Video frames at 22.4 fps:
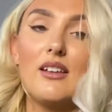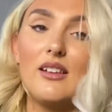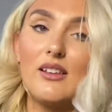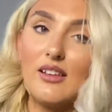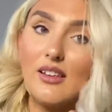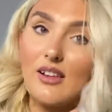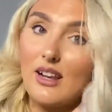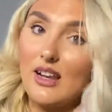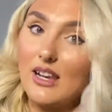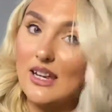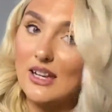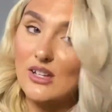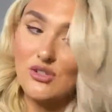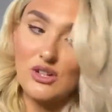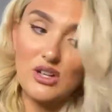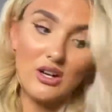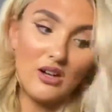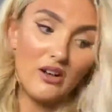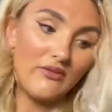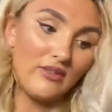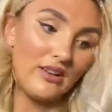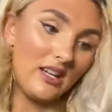Literally
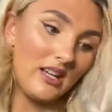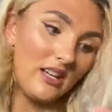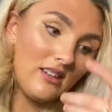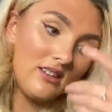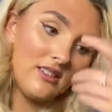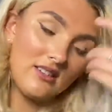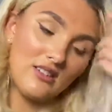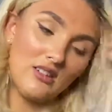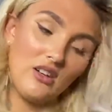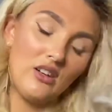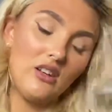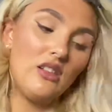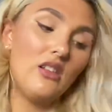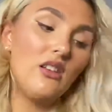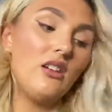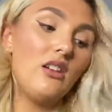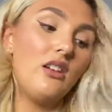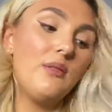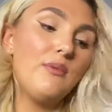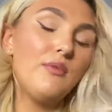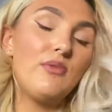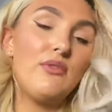love it. So
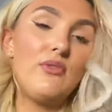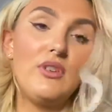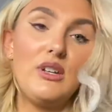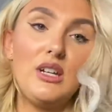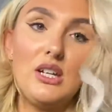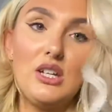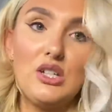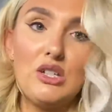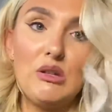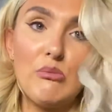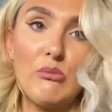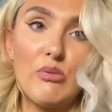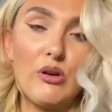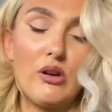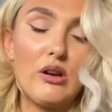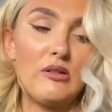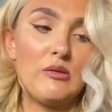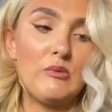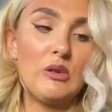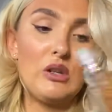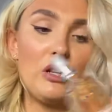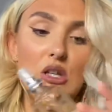the finishing
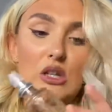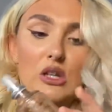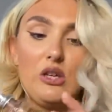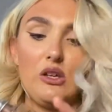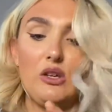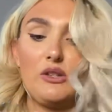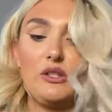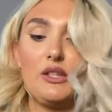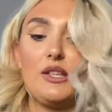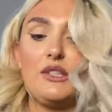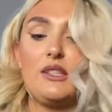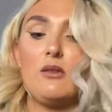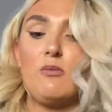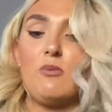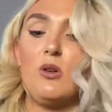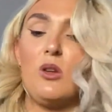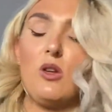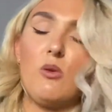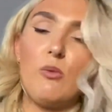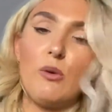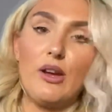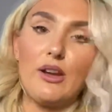product I'm going to use is the
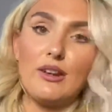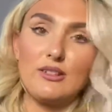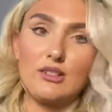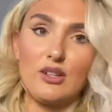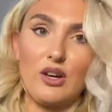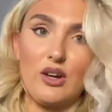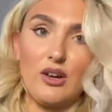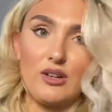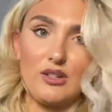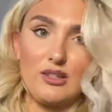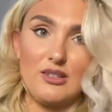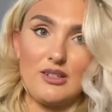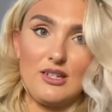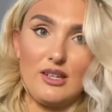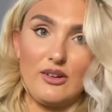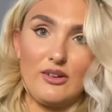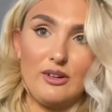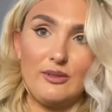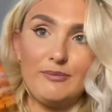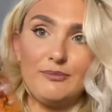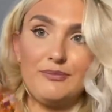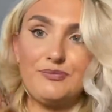Beauty Works Argan
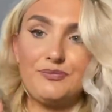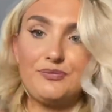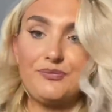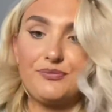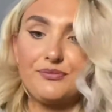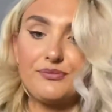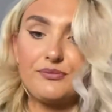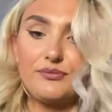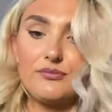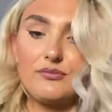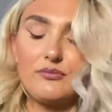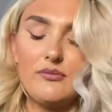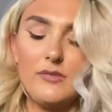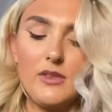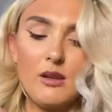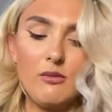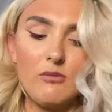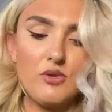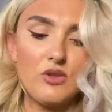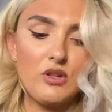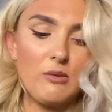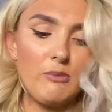Serum.
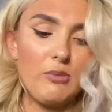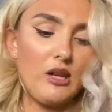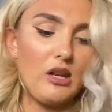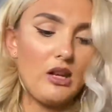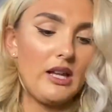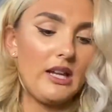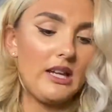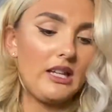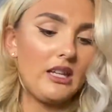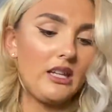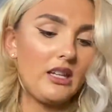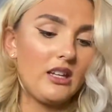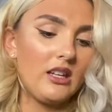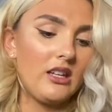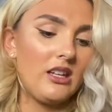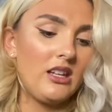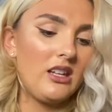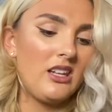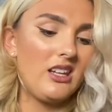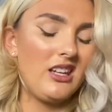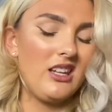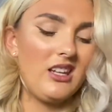I'm just going to put like
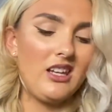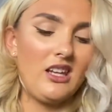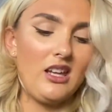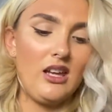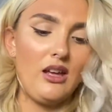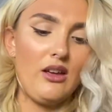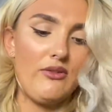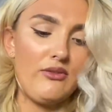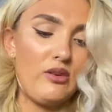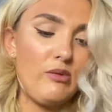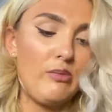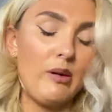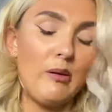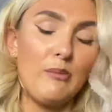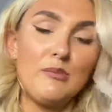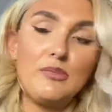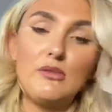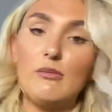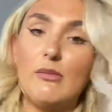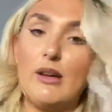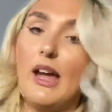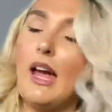a few
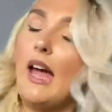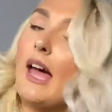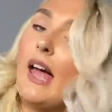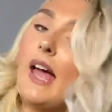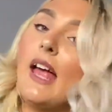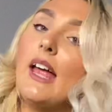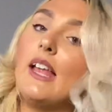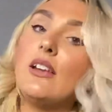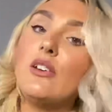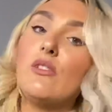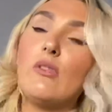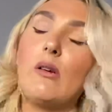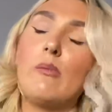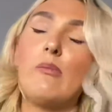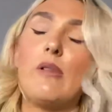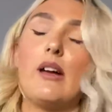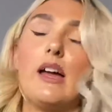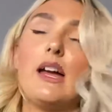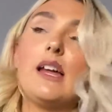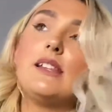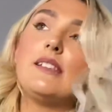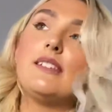pumps on my hand, rub my
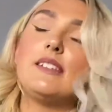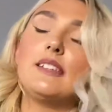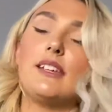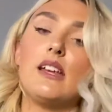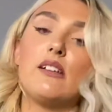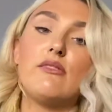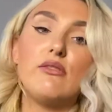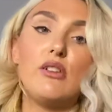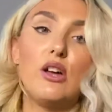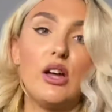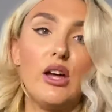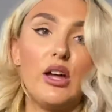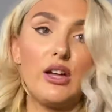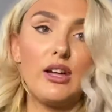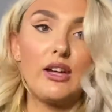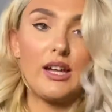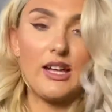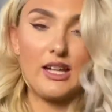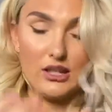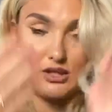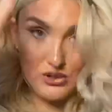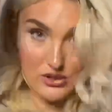hands together
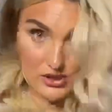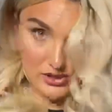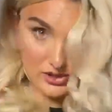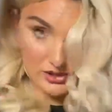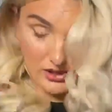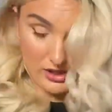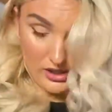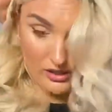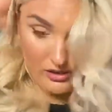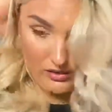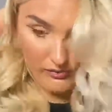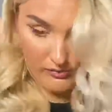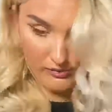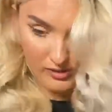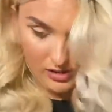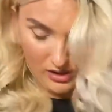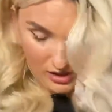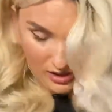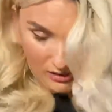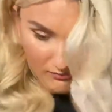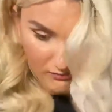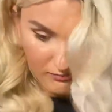and just kind of
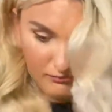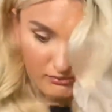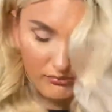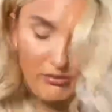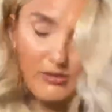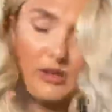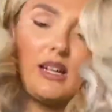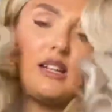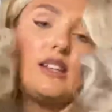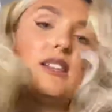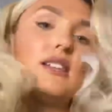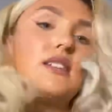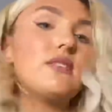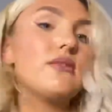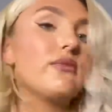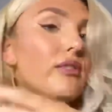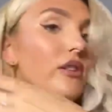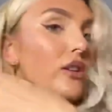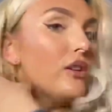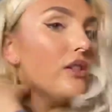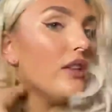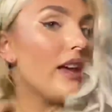bring this
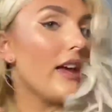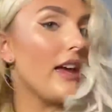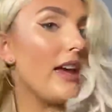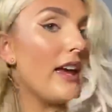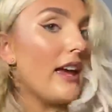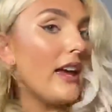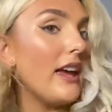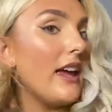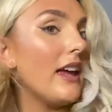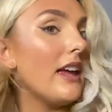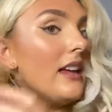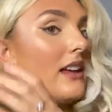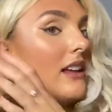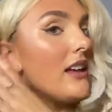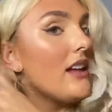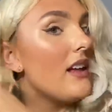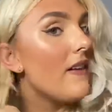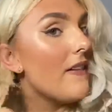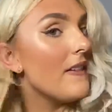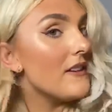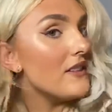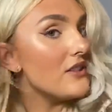through the hair.
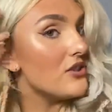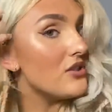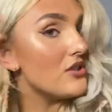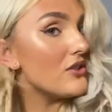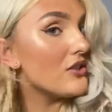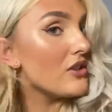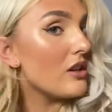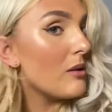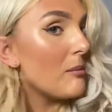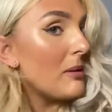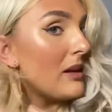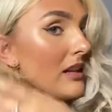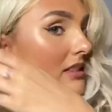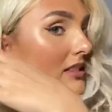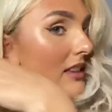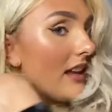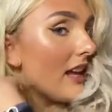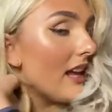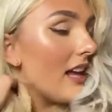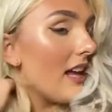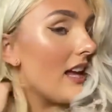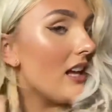This is just going to make the
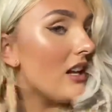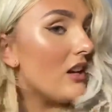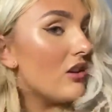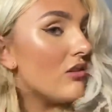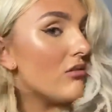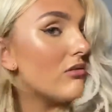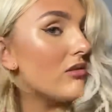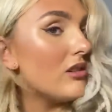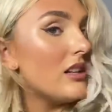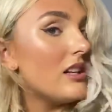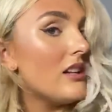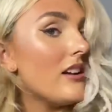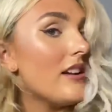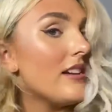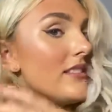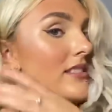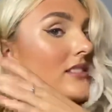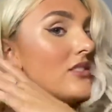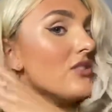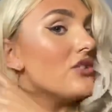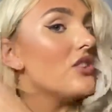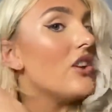hair look really
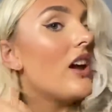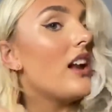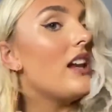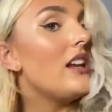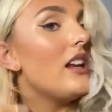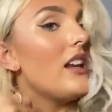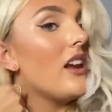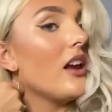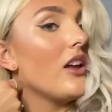nice and shiny.